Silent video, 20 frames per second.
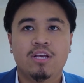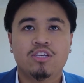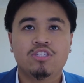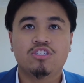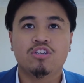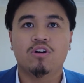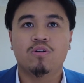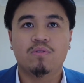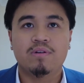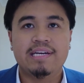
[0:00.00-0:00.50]

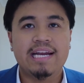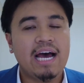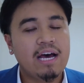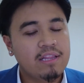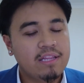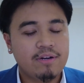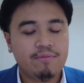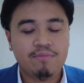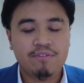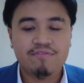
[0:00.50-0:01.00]
So now
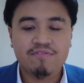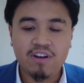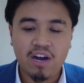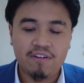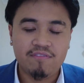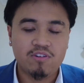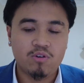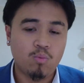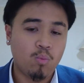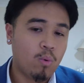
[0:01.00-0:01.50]
that we've
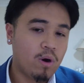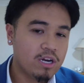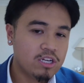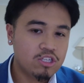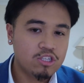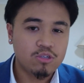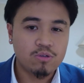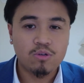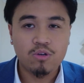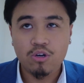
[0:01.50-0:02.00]
covered
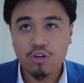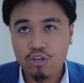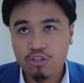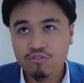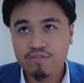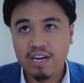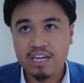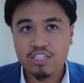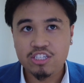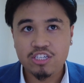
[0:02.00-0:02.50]
what you
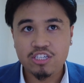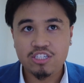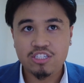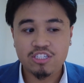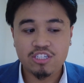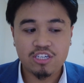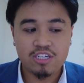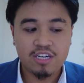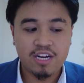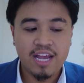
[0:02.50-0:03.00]
could
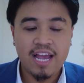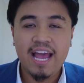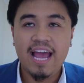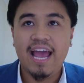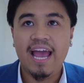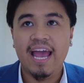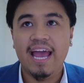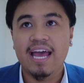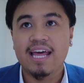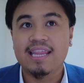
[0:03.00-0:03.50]
register
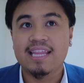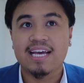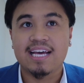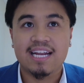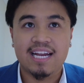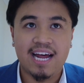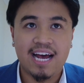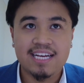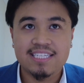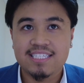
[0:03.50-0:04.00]
and the
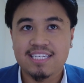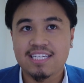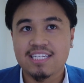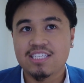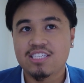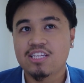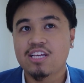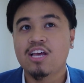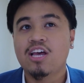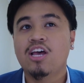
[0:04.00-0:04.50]
classes